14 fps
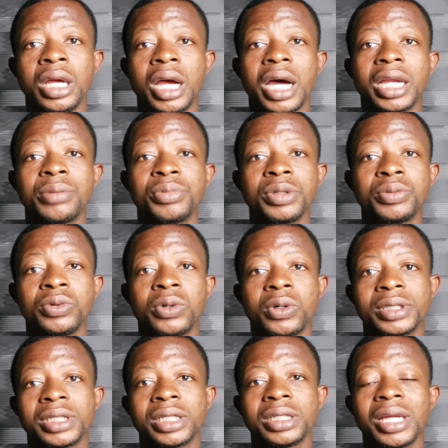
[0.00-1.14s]
other people
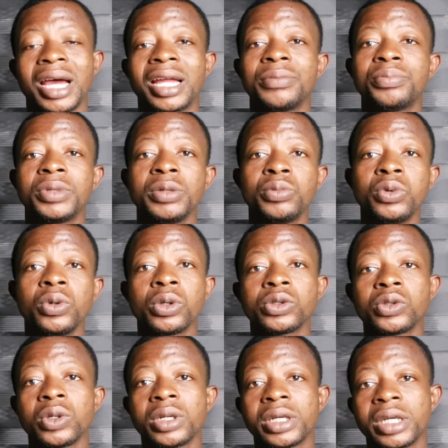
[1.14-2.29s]
content, and people
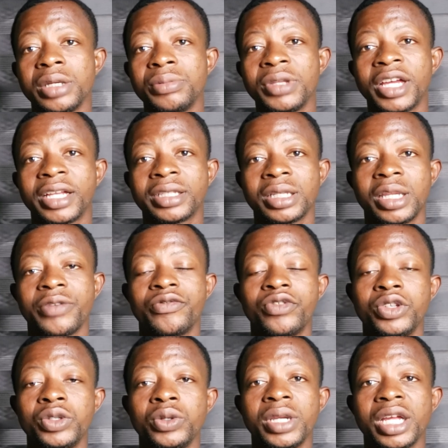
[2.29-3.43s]
also claim that the
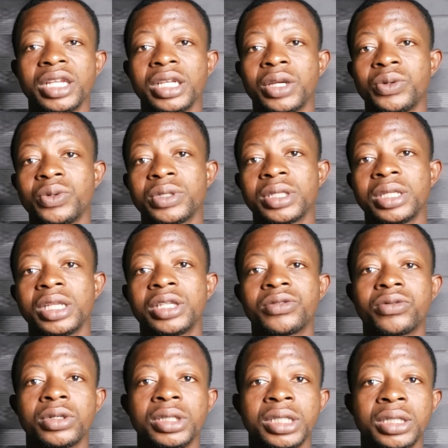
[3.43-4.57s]
video that they are using is
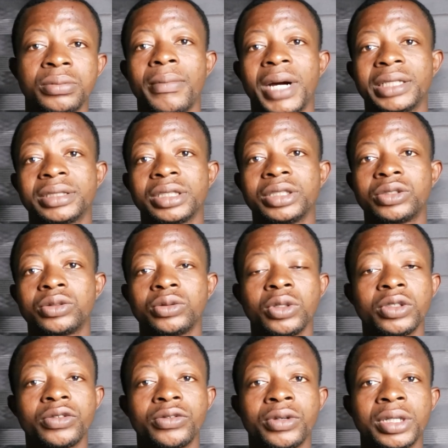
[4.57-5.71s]
for them but it's
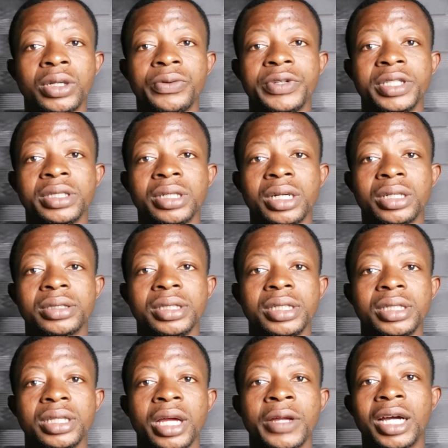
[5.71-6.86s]
not for the original
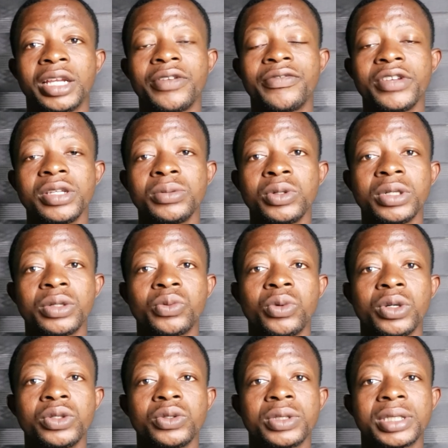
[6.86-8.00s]
creator. And Facebook
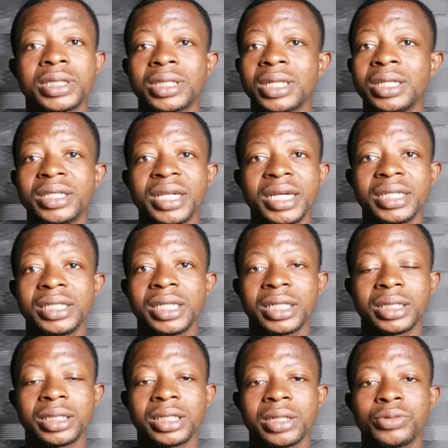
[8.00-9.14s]
want to sanitize their
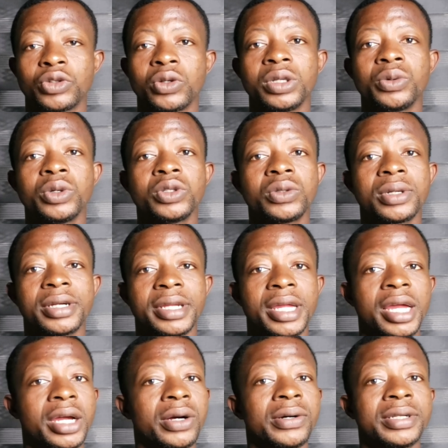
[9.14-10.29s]
system, so they want to
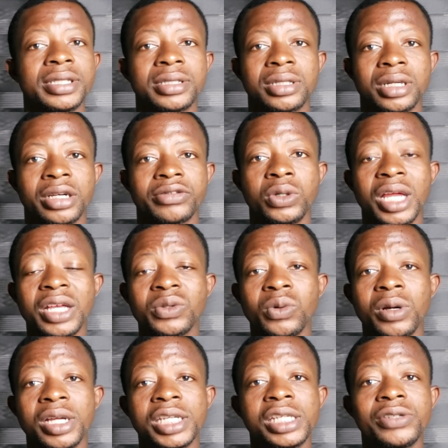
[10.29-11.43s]
clear all this stuff. So that's
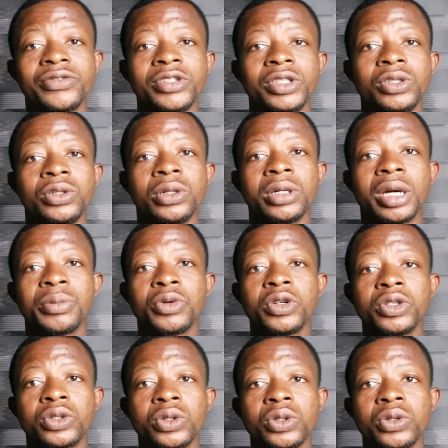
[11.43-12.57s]
why this video I'm going to
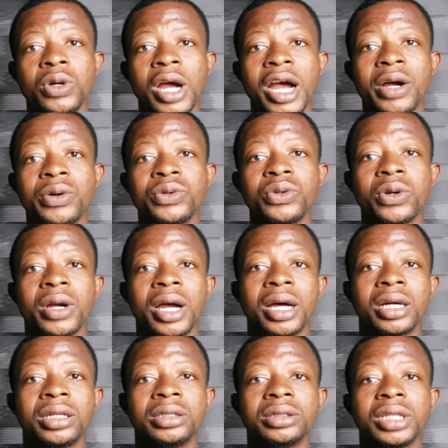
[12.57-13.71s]
show you how you
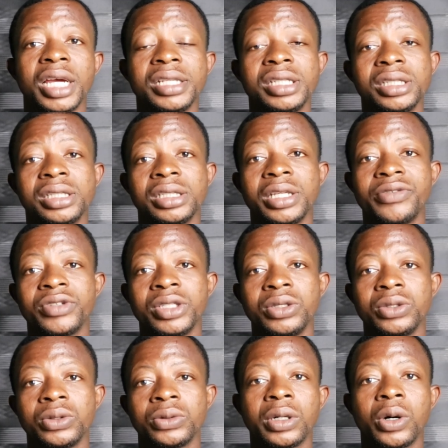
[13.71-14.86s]
can edit the
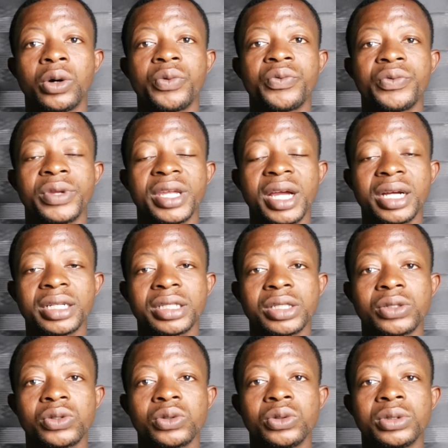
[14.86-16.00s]
video or react
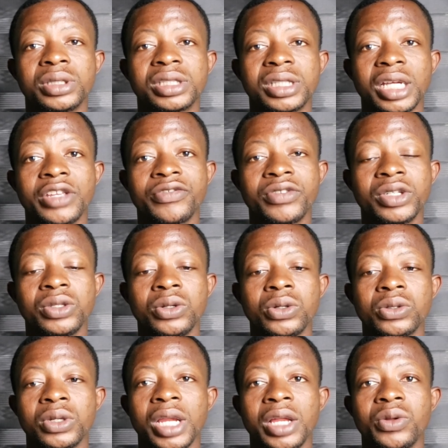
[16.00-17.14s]
to such video so that